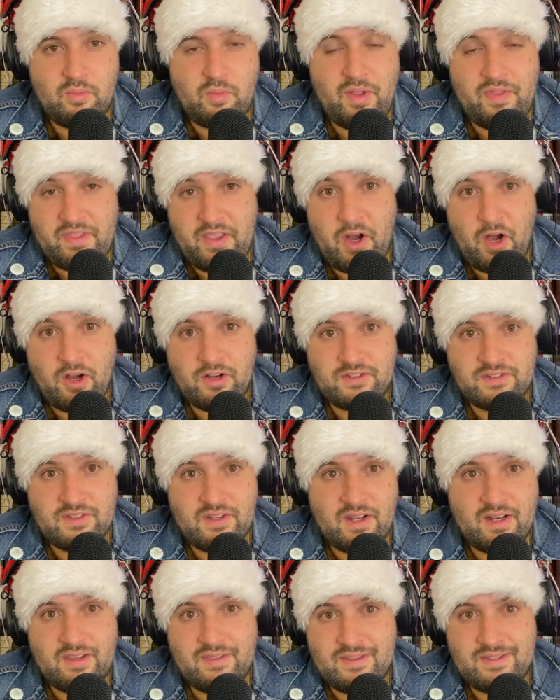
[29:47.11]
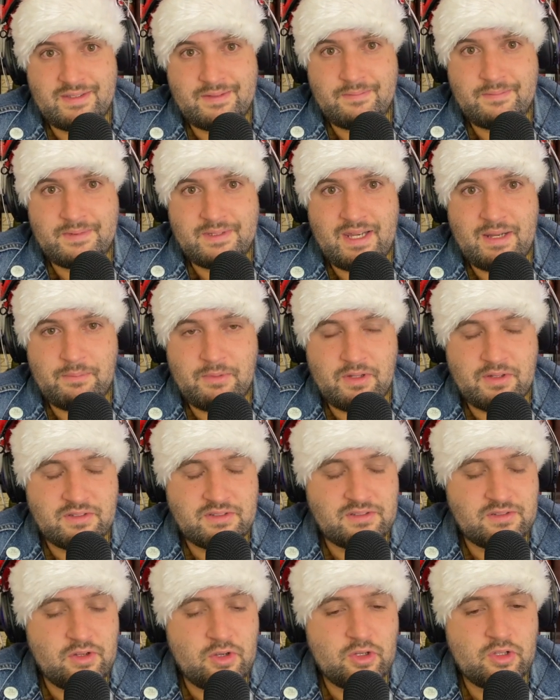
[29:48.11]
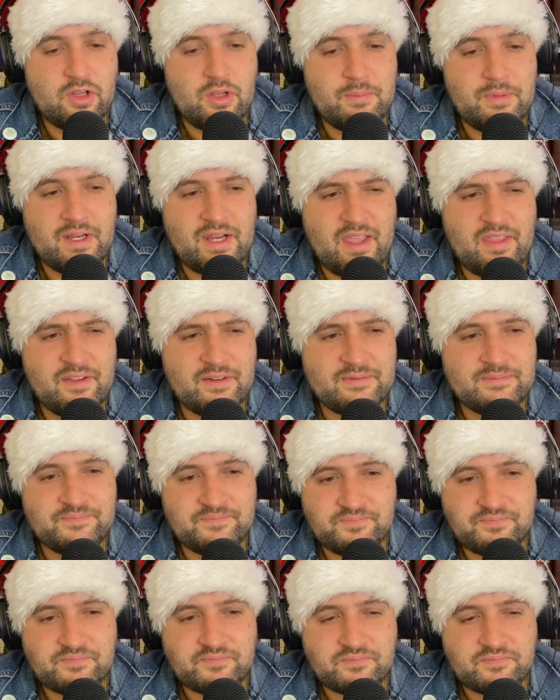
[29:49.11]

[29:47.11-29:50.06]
when they are stuck in this same little snow globe together.